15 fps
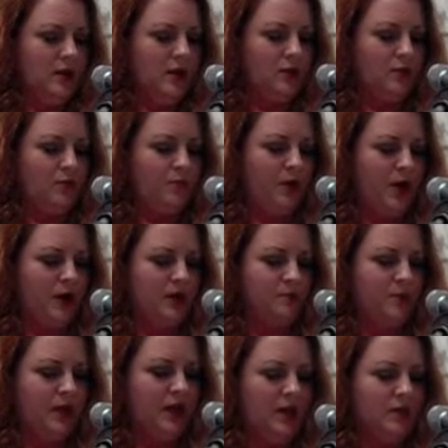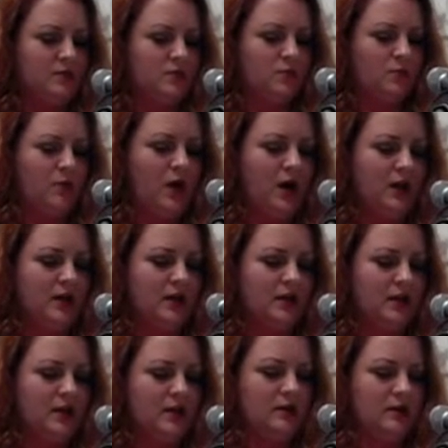and her body began to rock
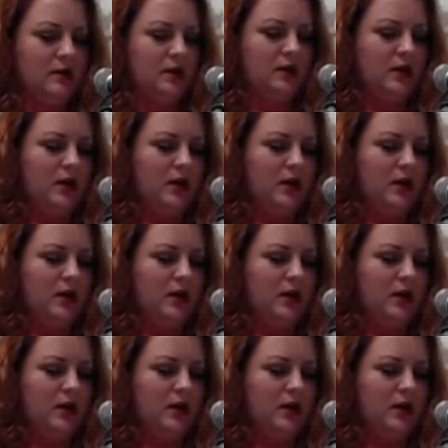again,